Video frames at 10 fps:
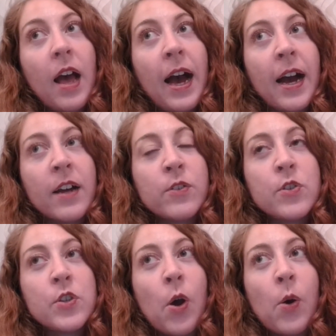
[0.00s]
And
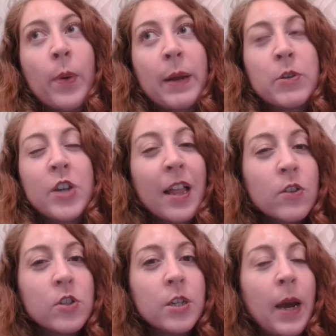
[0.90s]
so when I was
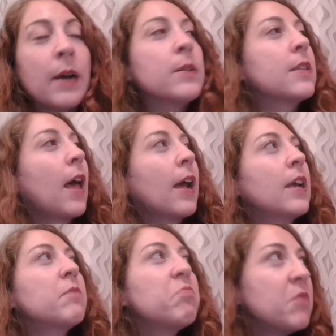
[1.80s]
challenged to it, I was
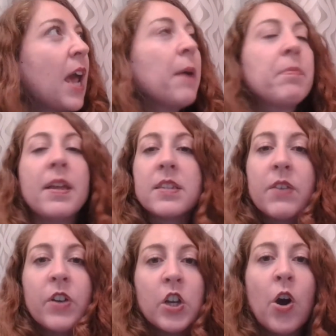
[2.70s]
like, yeah, let's
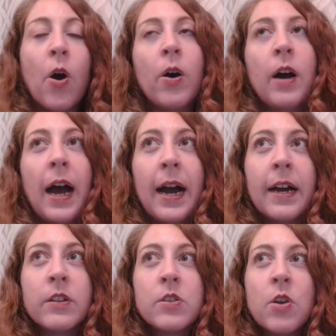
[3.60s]
give it a go.
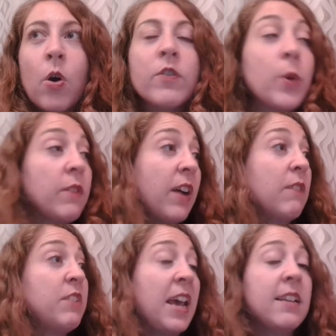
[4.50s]
And so over
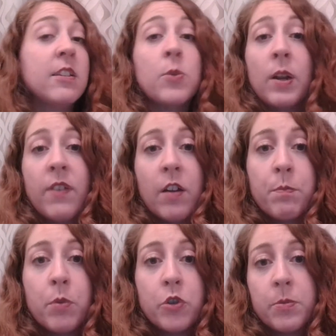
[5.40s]
25 days, did
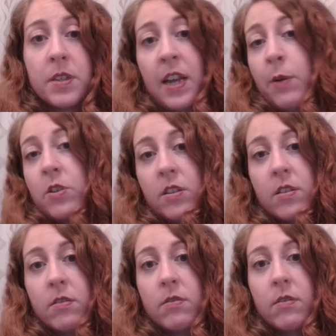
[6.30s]
25 push-ups a day, which
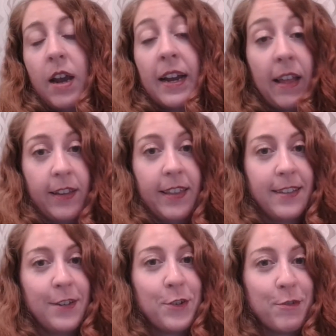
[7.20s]
is, I
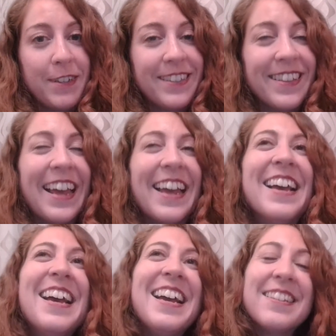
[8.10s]
calculated just recently,
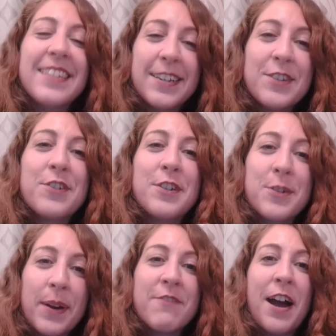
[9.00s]
is
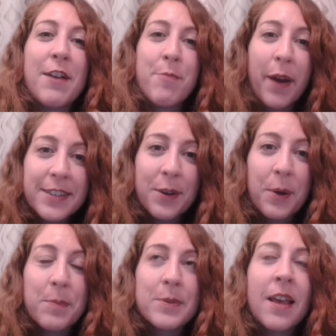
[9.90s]
625
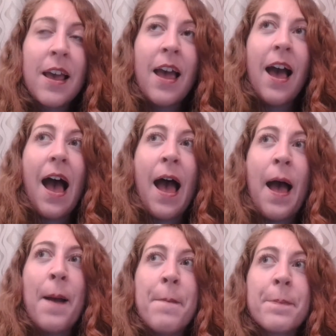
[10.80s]
press-ups.
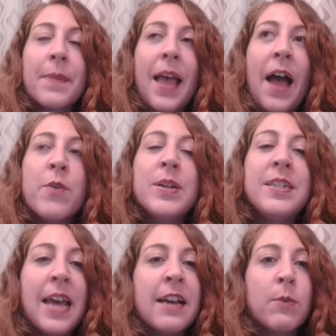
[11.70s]
And there were
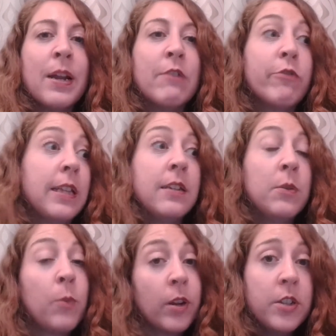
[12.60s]
days when I really
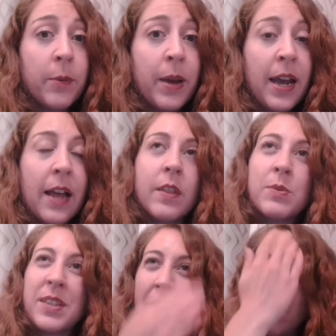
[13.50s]
didn't want to do it, and it
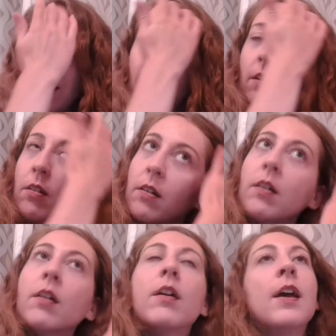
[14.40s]
was kind of like, oh,